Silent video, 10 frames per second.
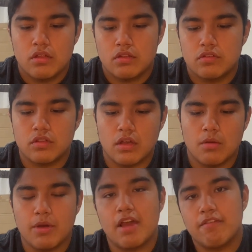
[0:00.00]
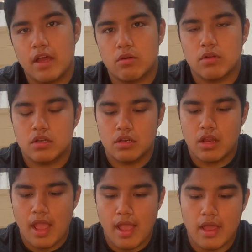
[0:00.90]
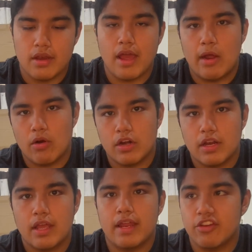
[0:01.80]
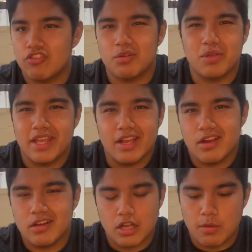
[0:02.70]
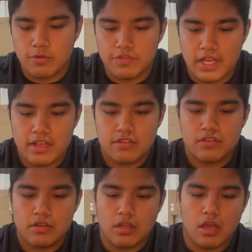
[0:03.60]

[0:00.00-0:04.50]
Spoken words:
So, but I found one, and I ordered it, and it should be here in a couple of days.